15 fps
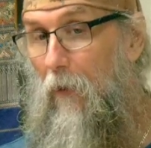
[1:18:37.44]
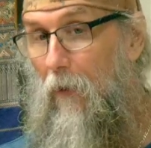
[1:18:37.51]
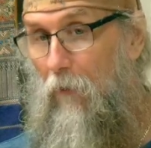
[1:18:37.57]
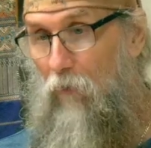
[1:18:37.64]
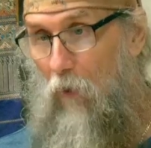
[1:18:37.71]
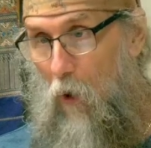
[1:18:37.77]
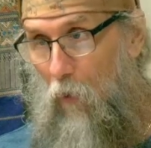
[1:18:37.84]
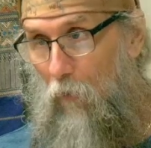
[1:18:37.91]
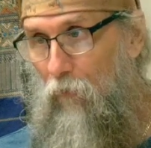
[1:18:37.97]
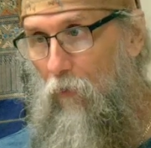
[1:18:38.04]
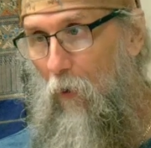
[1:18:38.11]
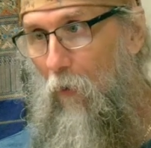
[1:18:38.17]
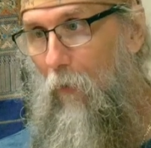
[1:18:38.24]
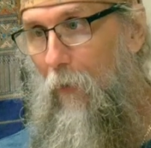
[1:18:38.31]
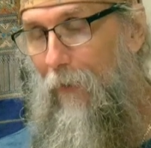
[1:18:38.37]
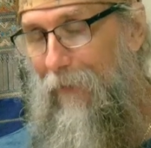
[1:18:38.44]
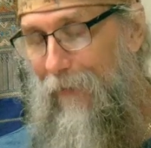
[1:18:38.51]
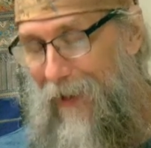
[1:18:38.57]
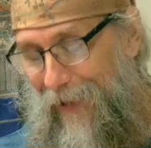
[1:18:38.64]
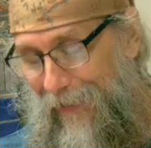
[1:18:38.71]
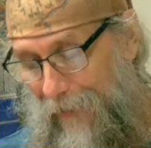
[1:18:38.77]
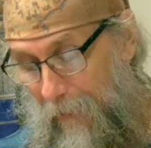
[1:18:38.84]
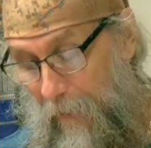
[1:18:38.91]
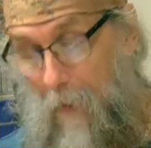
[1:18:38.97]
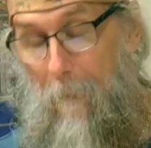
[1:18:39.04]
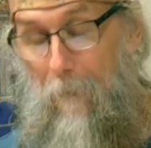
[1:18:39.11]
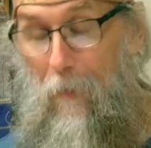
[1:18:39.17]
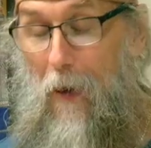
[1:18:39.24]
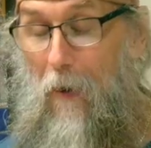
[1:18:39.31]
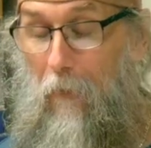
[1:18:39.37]
is also lacking.
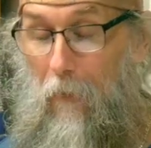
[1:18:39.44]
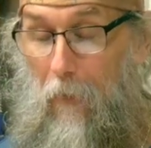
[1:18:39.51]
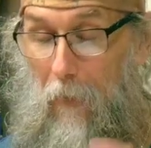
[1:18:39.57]
Now,